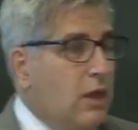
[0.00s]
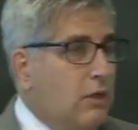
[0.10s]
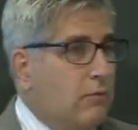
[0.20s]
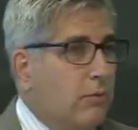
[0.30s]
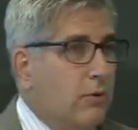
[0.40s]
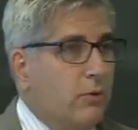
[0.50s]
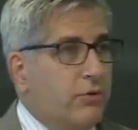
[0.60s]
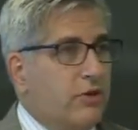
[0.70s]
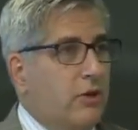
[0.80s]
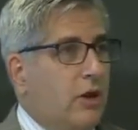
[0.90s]
is what we call
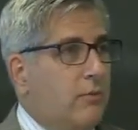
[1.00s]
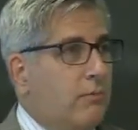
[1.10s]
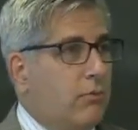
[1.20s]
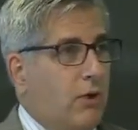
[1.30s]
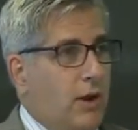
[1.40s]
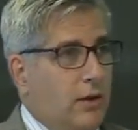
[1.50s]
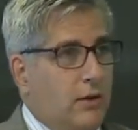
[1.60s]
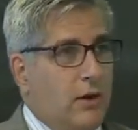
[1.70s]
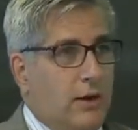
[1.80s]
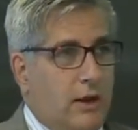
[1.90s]
the gut-brain
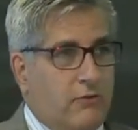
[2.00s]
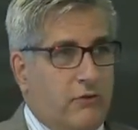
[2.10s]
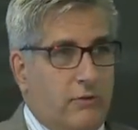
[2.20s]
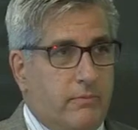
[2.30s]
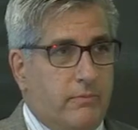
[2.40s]
connection.